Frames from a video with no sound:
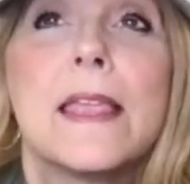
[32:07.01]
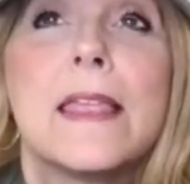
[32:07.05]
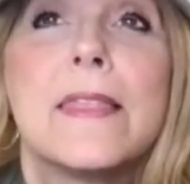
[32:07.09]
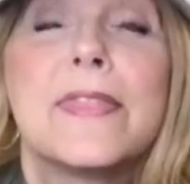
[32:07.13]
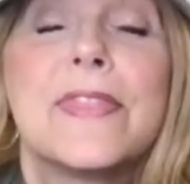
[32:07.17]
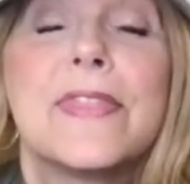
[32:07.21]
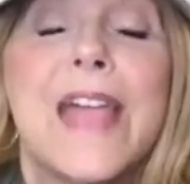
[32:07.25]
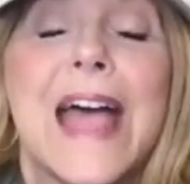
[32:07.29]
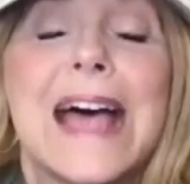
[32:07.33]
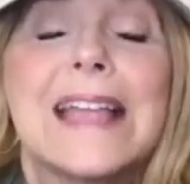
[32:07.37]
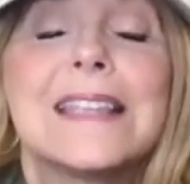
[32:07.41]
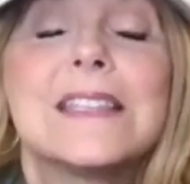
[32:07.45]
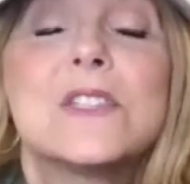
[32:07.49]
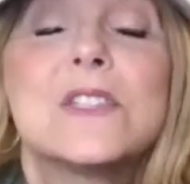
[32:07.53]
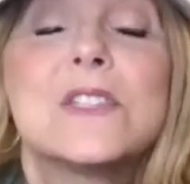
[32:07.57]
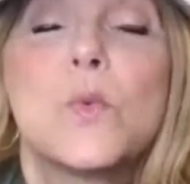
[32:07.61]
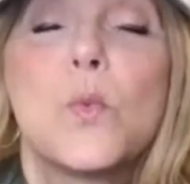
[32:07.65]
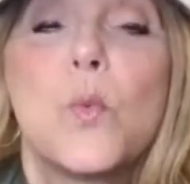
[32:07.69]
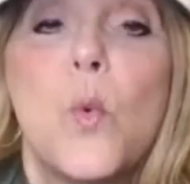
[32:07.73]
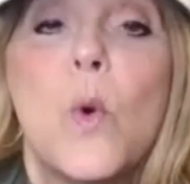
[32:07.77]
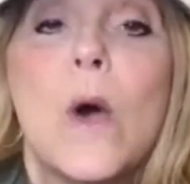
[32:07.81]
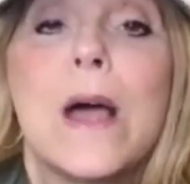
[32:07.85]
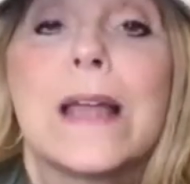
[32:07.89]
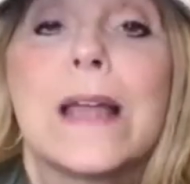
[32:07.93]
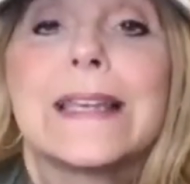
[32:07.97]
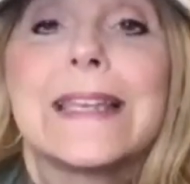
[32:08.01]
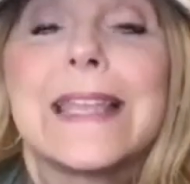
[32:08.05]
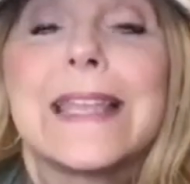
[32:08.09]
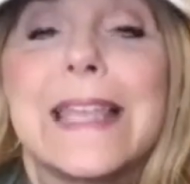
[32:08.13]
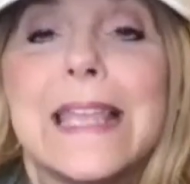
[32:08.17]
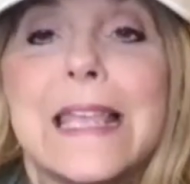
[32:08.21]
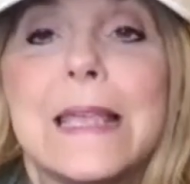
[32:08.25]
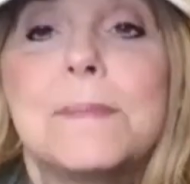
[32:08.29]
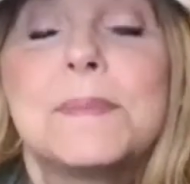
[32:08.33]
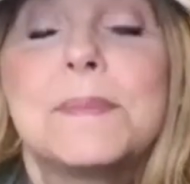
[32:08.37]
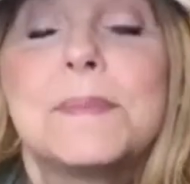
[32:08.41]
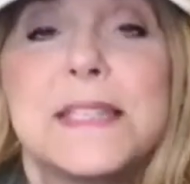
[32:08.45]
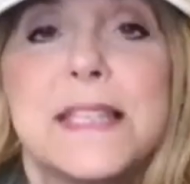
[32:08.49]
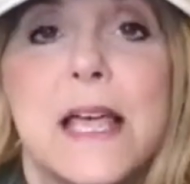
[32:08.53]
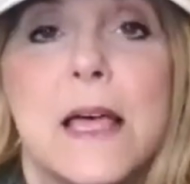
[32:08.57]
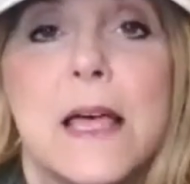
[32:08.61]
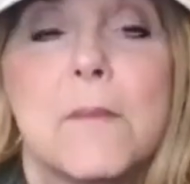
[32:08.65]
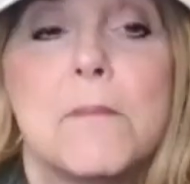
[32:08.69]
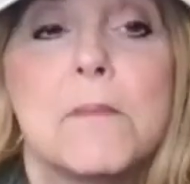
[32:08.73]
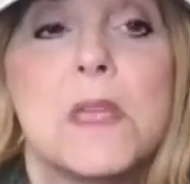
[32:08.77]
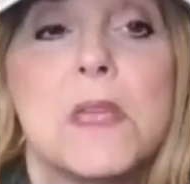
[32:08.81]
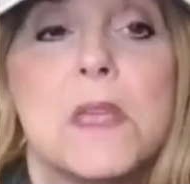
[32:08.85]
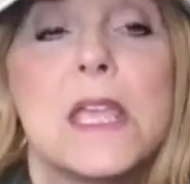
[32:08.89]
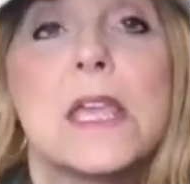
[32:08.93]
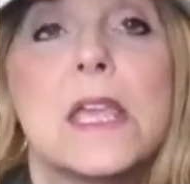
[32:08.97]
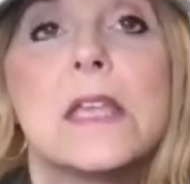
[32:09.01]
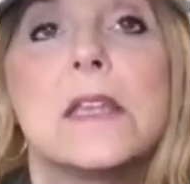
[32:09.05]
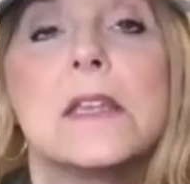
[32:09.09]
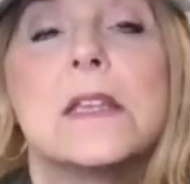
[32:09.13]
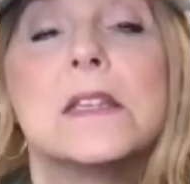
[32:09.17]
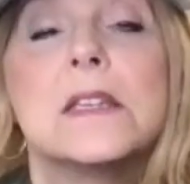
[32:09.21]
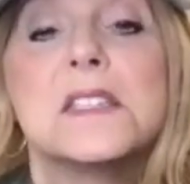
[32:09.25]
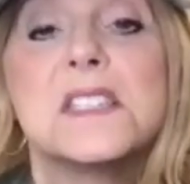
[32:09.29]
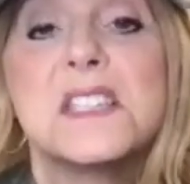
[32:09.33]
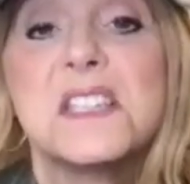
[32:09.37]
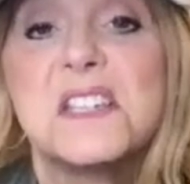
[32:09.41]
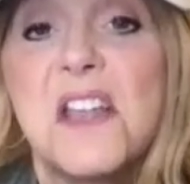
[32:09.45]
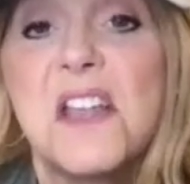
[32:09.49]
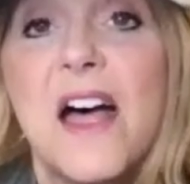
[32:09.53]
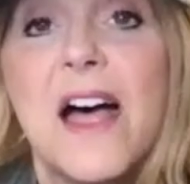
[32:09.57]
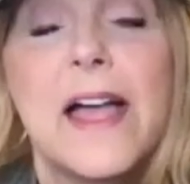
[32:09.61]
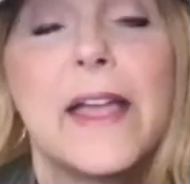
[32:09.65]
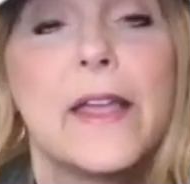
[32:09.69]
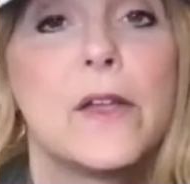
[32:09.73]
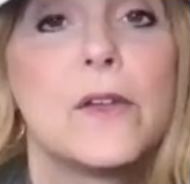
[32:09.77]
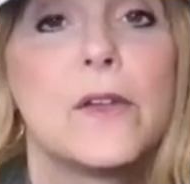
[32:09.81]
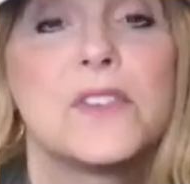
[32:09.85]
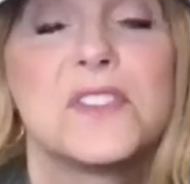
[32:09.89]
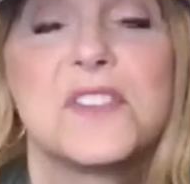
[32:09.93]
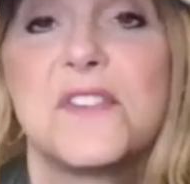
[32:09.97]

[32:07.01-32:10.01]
that's what keeps them in denial,